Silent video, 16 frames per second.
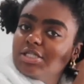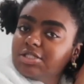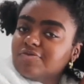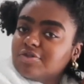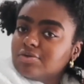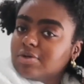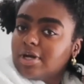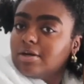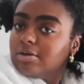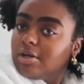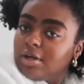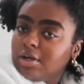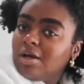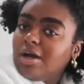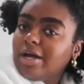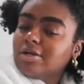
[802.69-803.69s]
I did
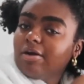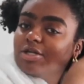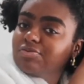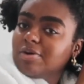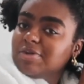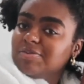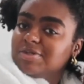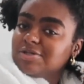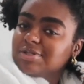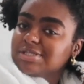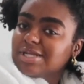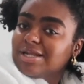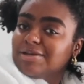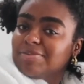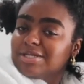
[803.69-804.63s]
consider putting